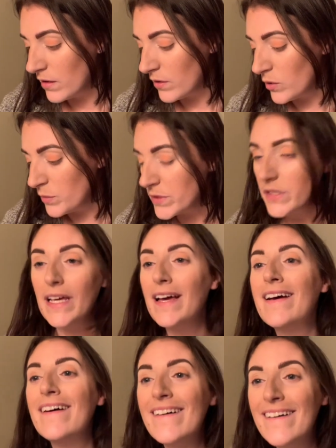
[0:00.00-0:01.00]
Oops.
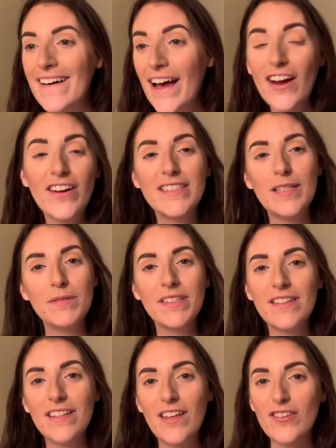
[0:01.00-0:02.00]
I already dipped it
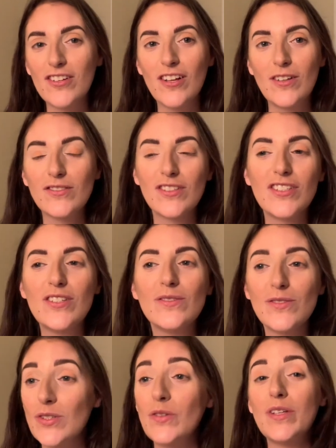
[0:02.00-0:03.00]
in the other color I was gonna use,
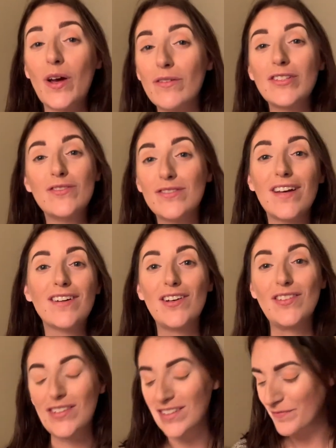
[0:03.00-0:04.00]
so now I'm gonna use that
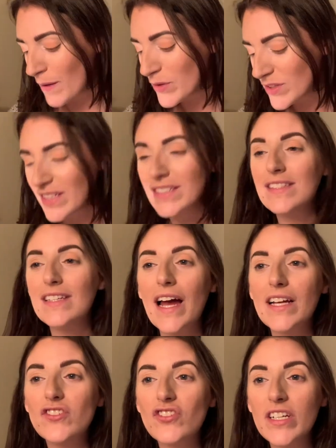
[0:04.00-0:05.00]
color. I'm using
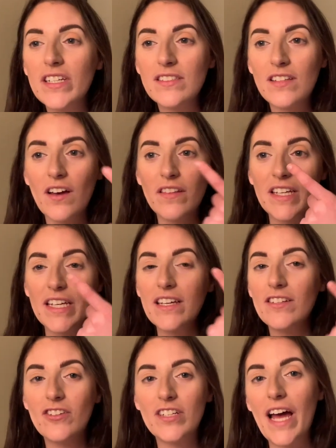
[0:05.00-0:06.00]
side chicks on the
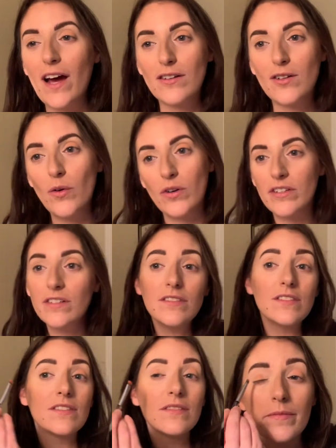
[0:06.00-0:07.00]
inner and outer
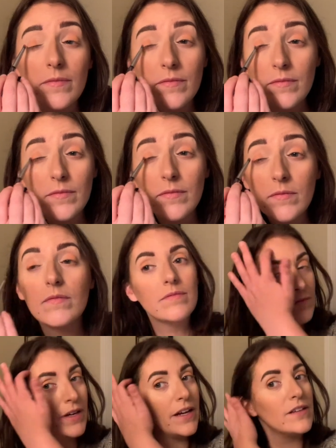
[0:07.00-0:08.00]
corners.
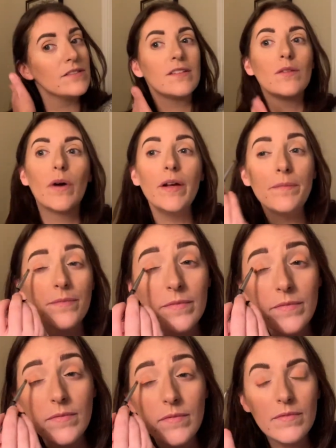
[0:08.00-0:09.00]
My hair's in the way.
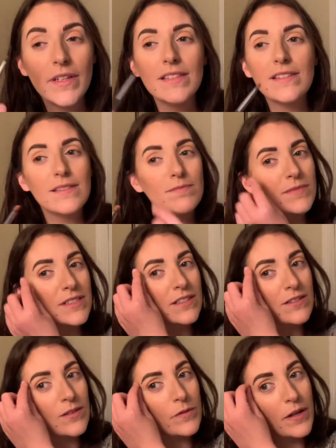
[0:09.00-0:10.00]
It's still
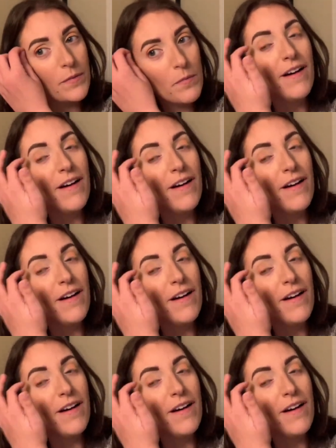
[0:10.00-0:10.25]
in the way.